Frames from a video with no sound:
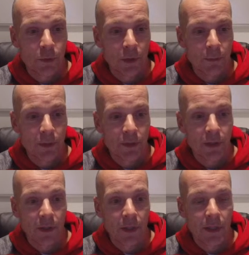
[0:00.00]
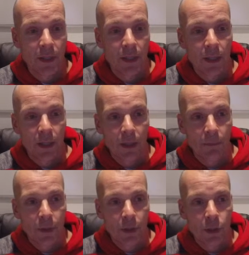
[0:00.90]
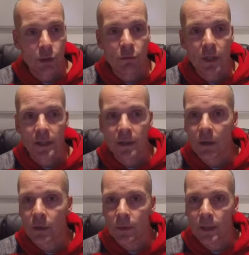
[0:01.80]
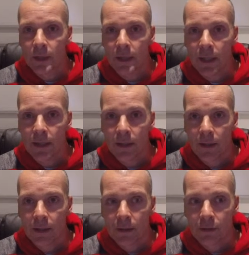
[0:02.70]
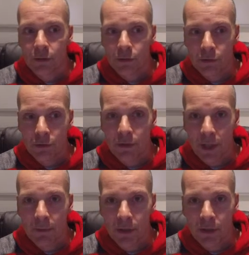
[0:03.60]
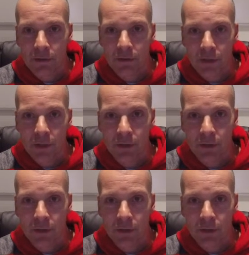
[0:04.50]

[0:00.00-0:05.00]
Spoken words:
side by side, you really start to understand just how much different there